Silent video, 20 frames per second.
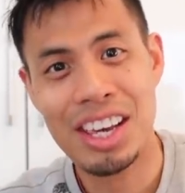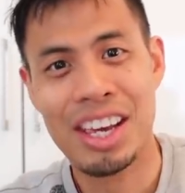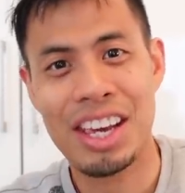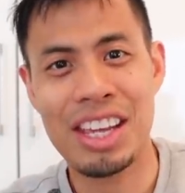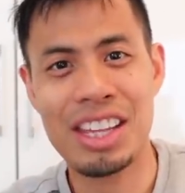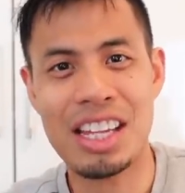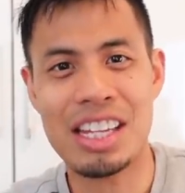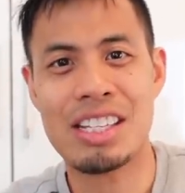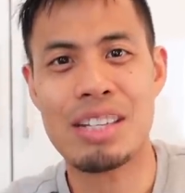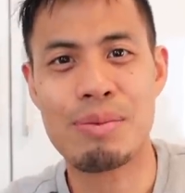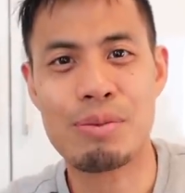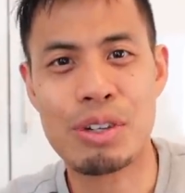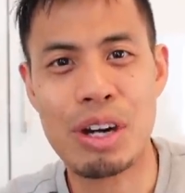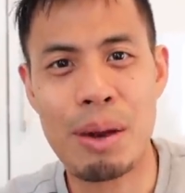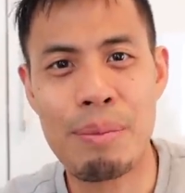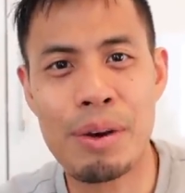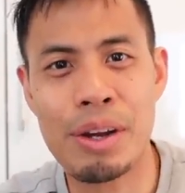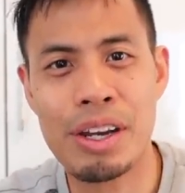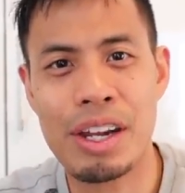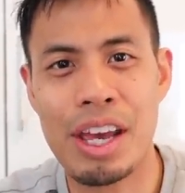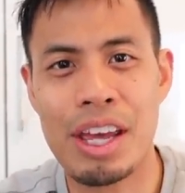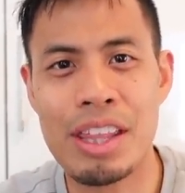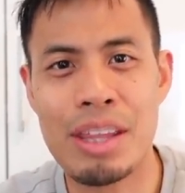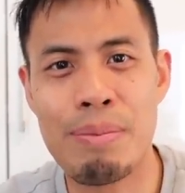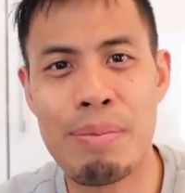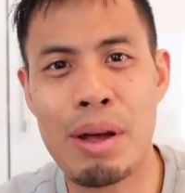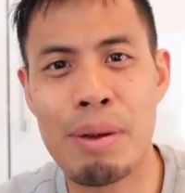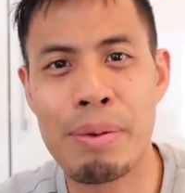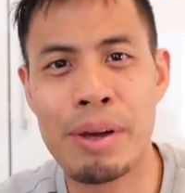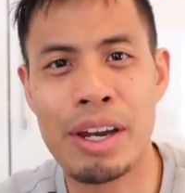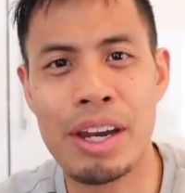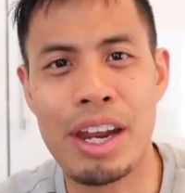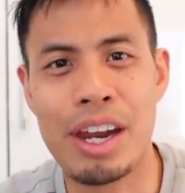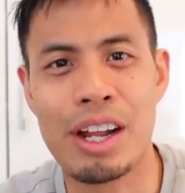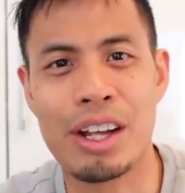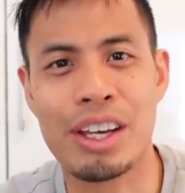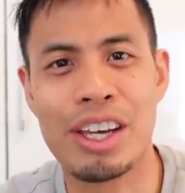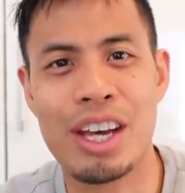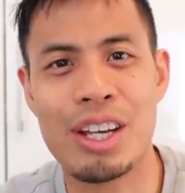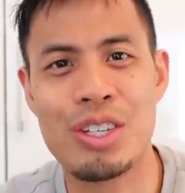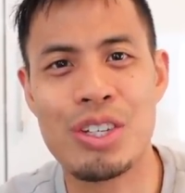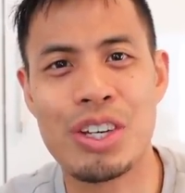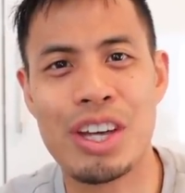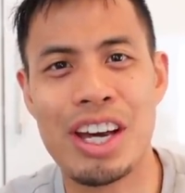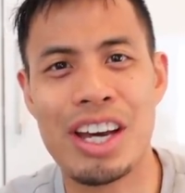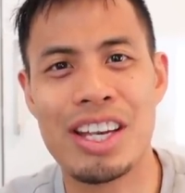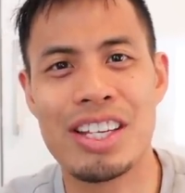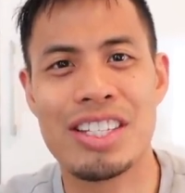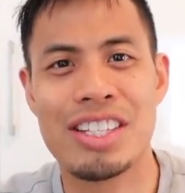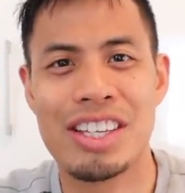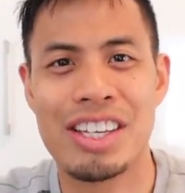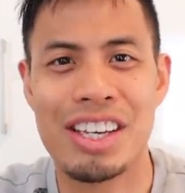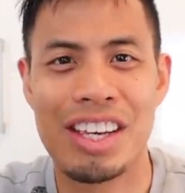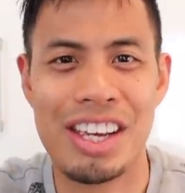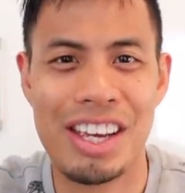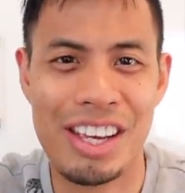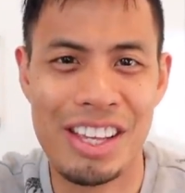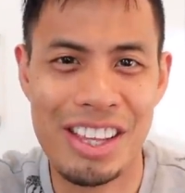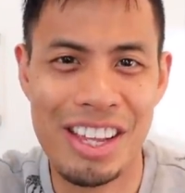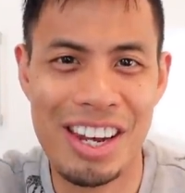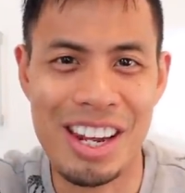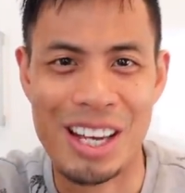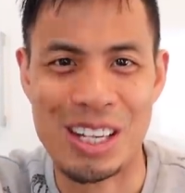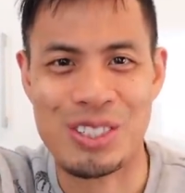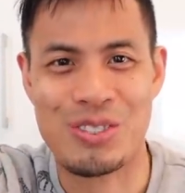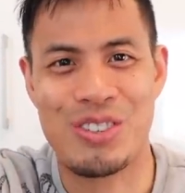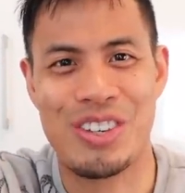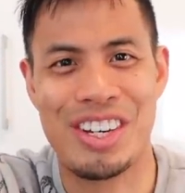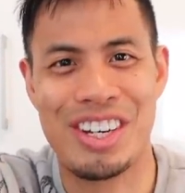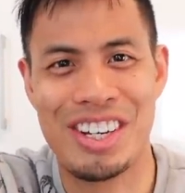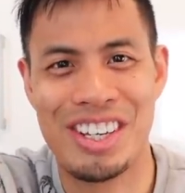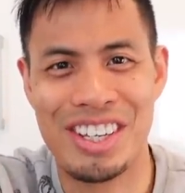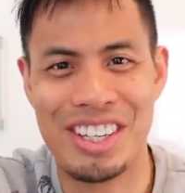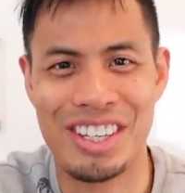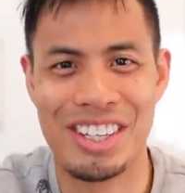hit that subscribe button and the bell button, and I'll catch you guys in the next one.